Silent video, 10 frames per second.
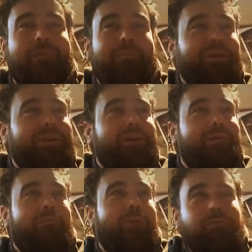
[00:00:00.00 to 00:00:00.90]
But
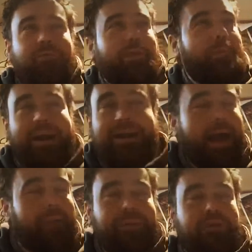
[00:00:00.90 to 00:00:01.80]
why would the
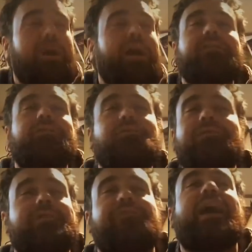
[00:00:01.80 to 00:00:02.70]
Pentagon be trying to
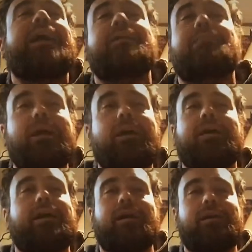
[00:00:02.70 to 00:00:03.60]
divide
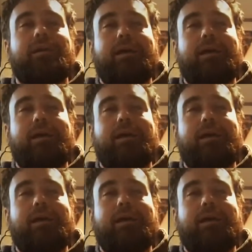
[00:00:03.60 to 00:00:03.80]
America?